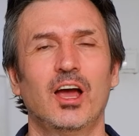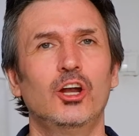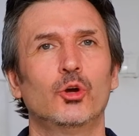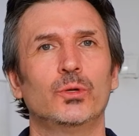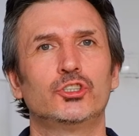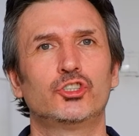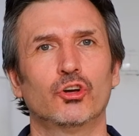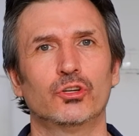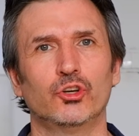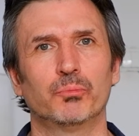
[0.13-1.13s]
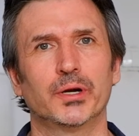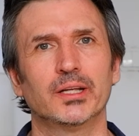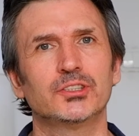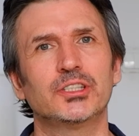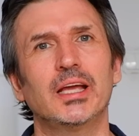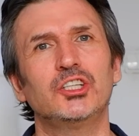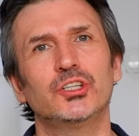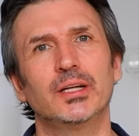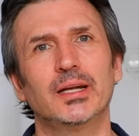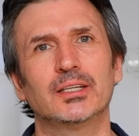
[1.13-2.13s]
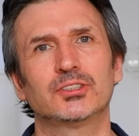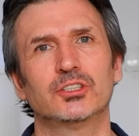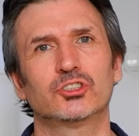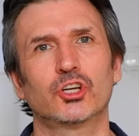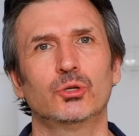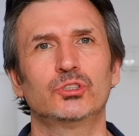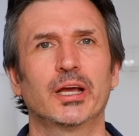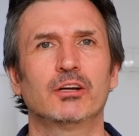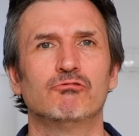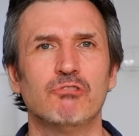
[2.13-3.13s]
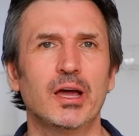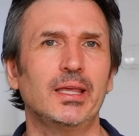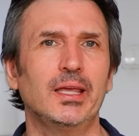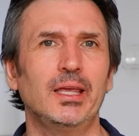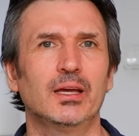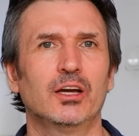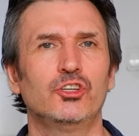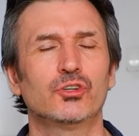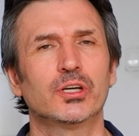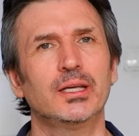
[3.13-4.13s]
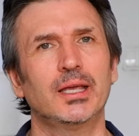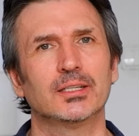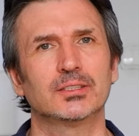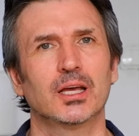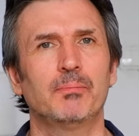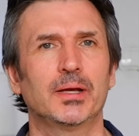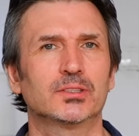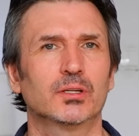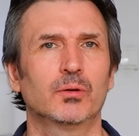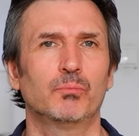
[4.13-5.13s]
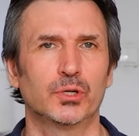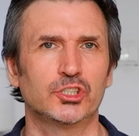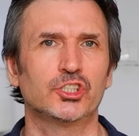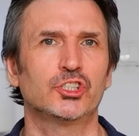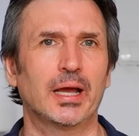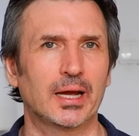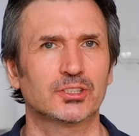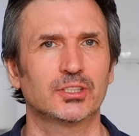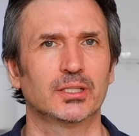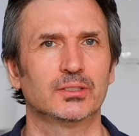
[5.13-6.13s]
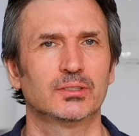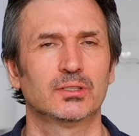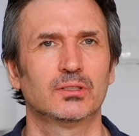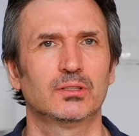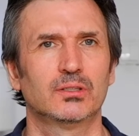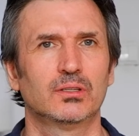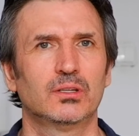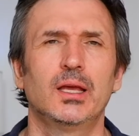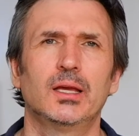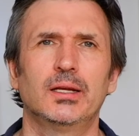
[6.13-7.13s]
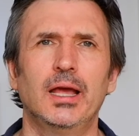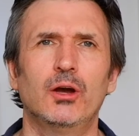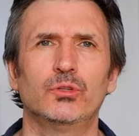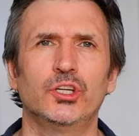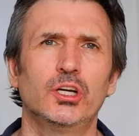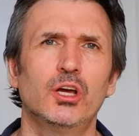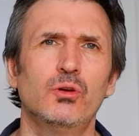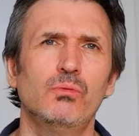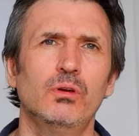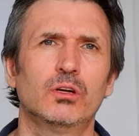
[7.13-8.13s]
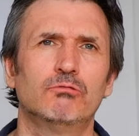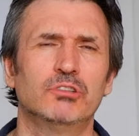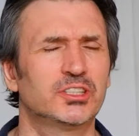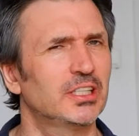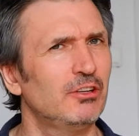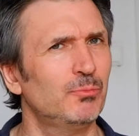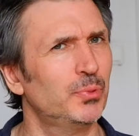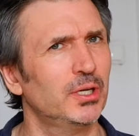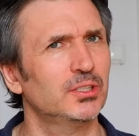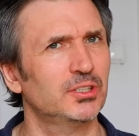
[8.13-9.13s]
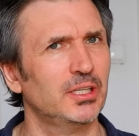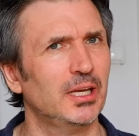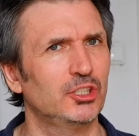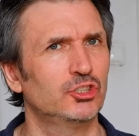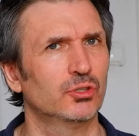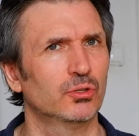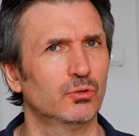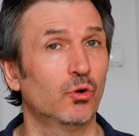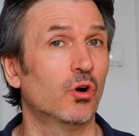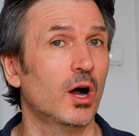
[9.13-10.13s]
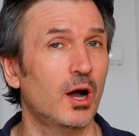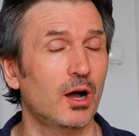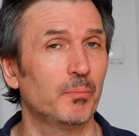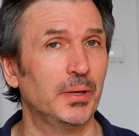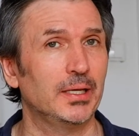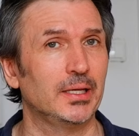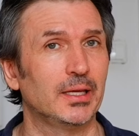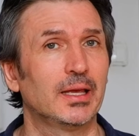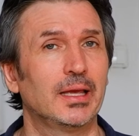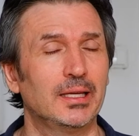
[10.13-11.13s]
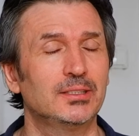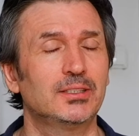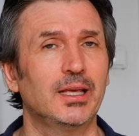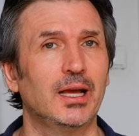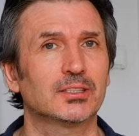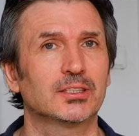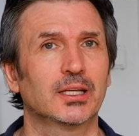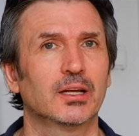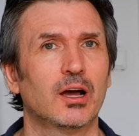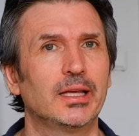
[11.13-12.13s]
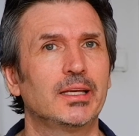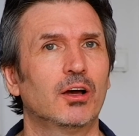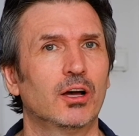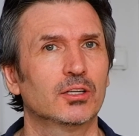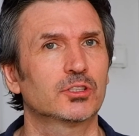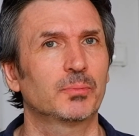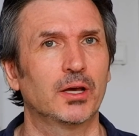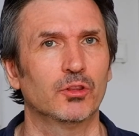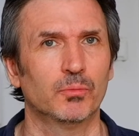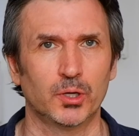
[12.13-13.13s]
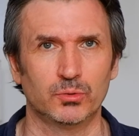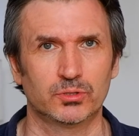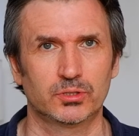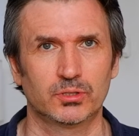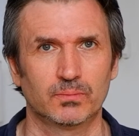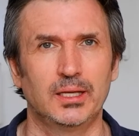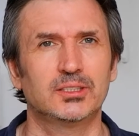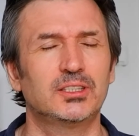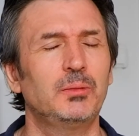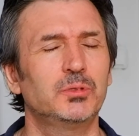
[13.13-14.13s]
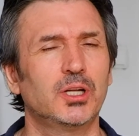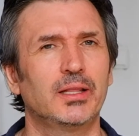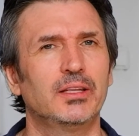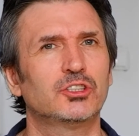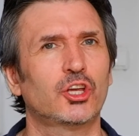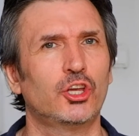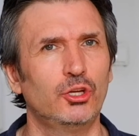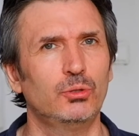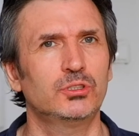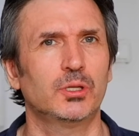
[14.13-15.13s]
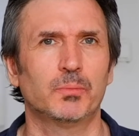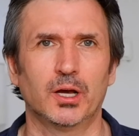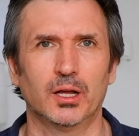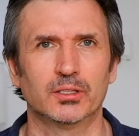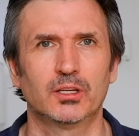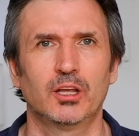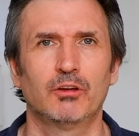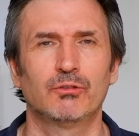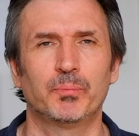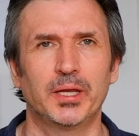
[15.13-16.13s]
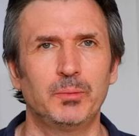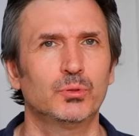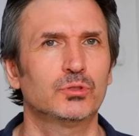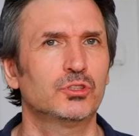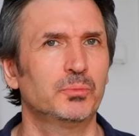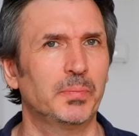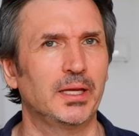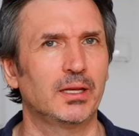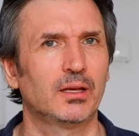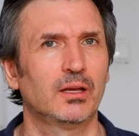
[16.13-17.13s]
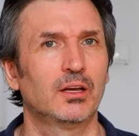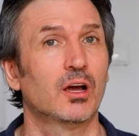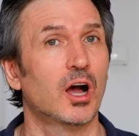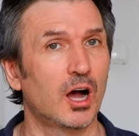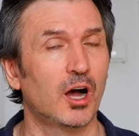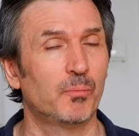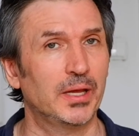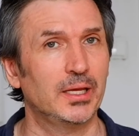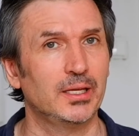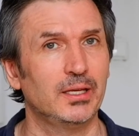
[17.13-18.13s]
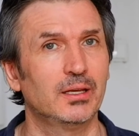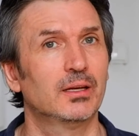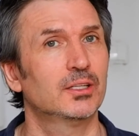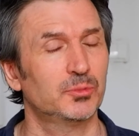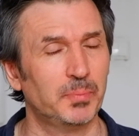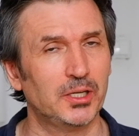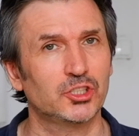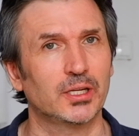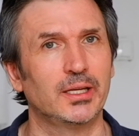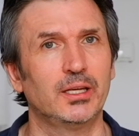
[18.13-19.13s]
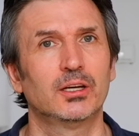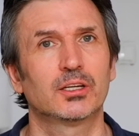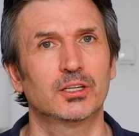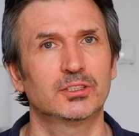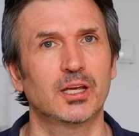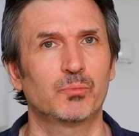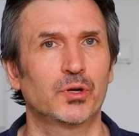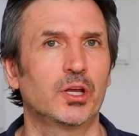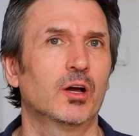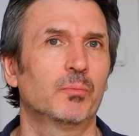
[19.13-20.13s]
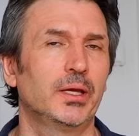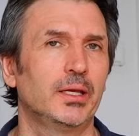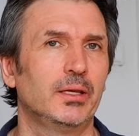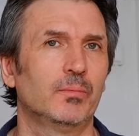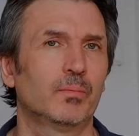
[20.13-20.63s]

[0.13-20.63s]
Hello, it's John, your pronunciation and accents coach, and right here you can get a better British accent. Now, you know, received pronunciation, or RP, is the accent I get asked about the most. It seems like there's huge demand for people to speak RP, especially contemporary RP.